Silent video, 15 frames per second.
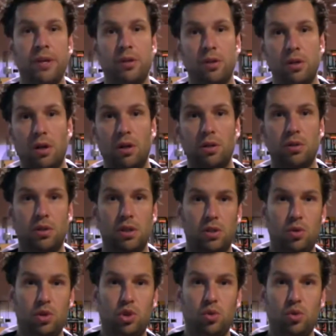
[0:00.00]
you know you
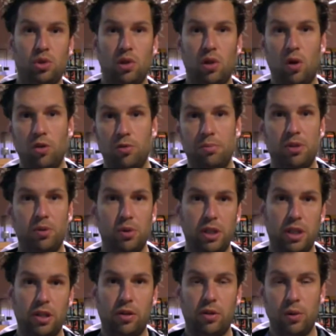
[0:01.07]
need to choose loads
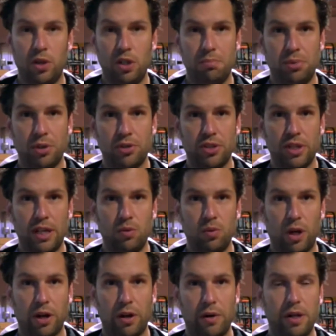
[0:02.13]
between 30%
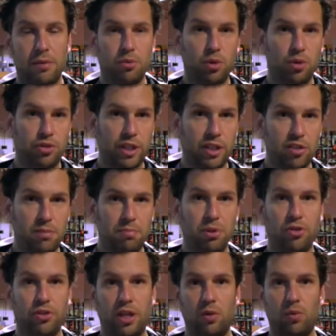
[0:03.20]
1 RM to
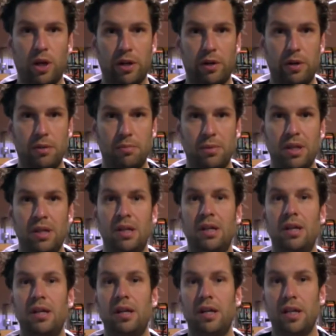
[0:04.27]
60% 1 RM.
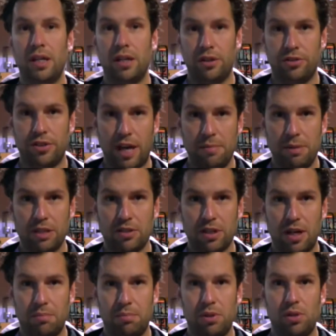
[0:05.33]
Same
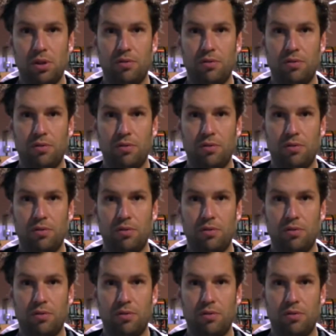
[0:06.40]
example